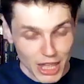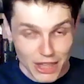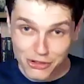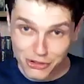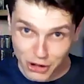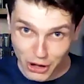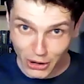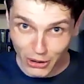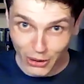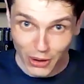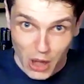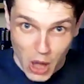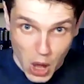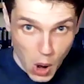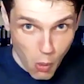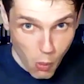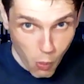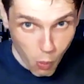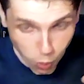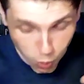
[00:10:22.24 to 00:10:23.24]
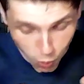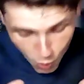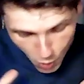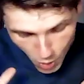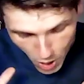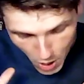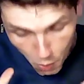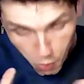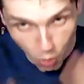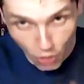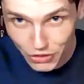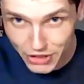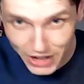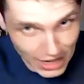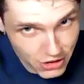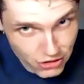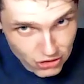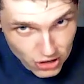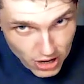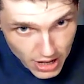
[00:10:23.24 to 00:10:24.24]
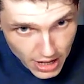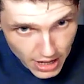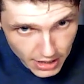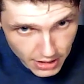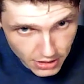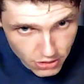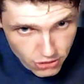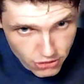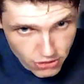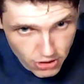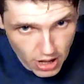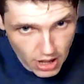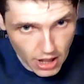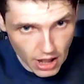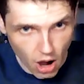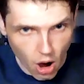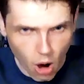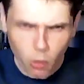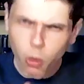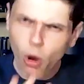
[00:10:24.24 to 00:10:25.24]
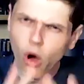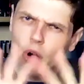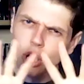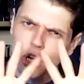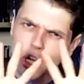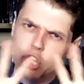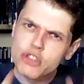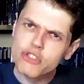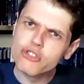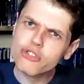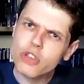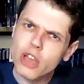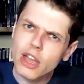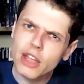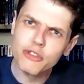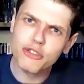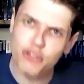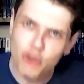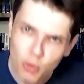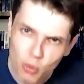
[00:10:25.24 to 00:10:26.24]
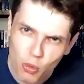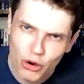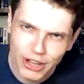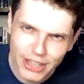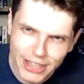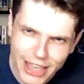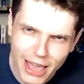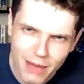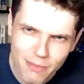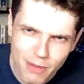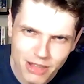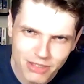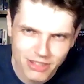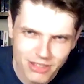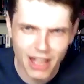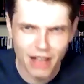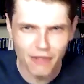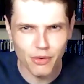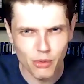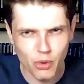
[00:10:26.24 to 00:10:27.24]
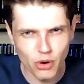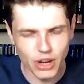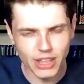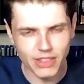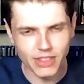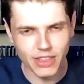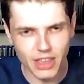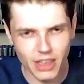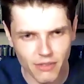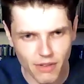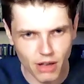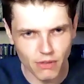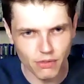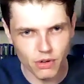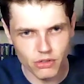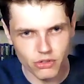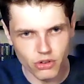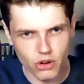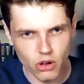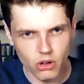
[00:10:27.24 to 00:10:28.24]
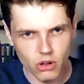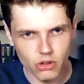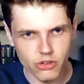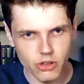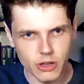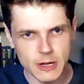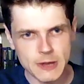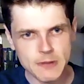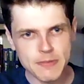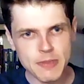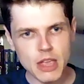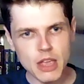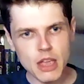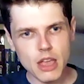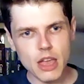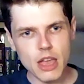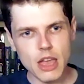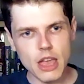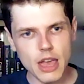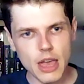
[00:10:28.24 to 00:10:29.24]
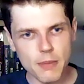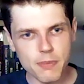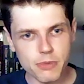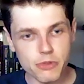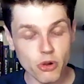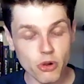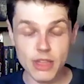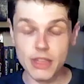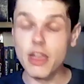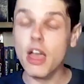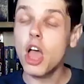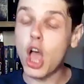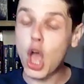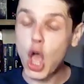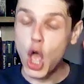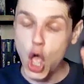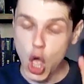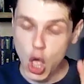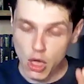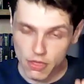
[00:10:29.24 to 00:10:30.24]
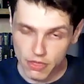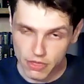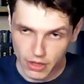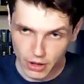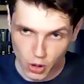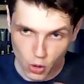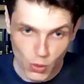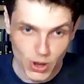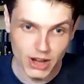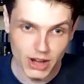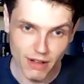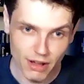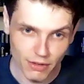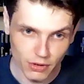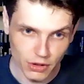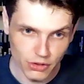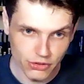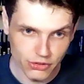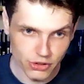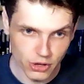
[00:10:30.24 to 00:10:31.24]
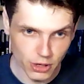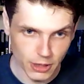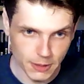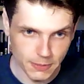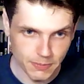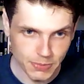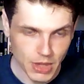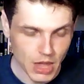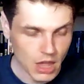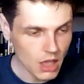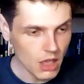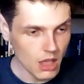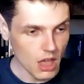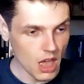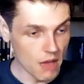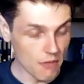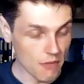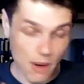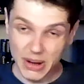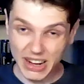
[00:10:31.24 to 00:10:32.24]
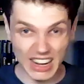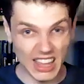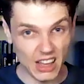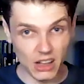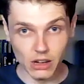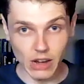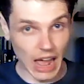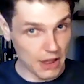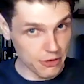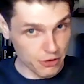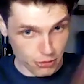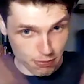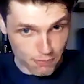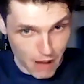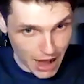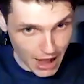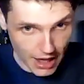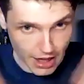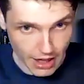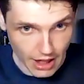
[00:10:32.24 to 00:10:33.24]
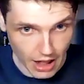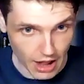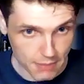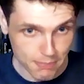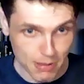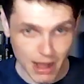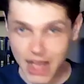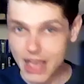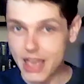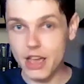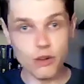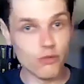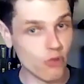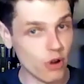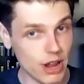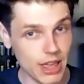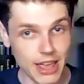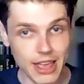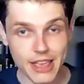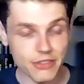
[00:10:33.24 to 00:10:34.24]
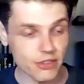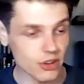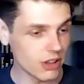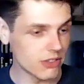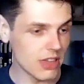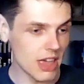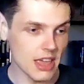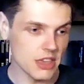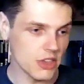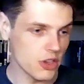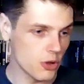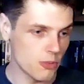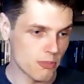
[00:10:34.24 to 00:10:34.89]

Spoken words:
So what did I change? Or what concerns would a game master have running the King of Elfland's daughter? Sorry, the Queen of Elfland's son. Very little. I just buy it. I buy it and run it. It's going to take